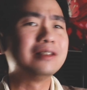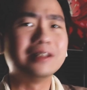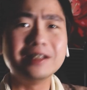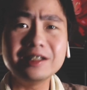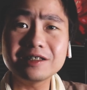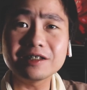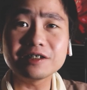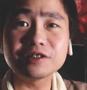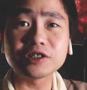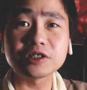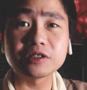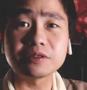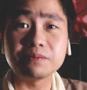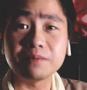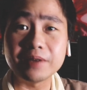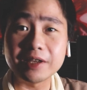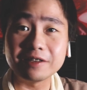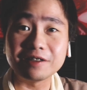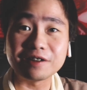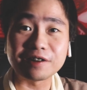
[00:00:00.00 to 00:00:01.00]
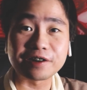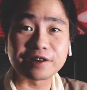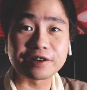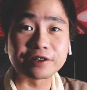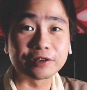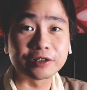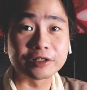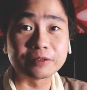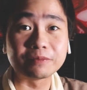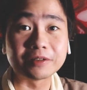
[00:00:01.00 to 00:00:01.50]
Lisa just made our
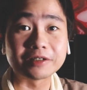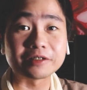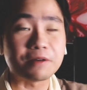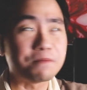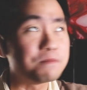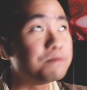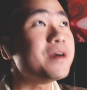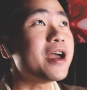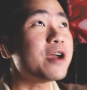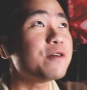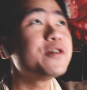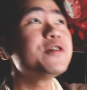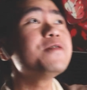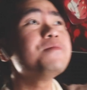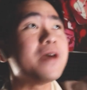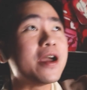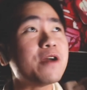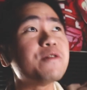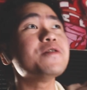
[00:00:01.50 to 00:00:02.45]
Christmas a merry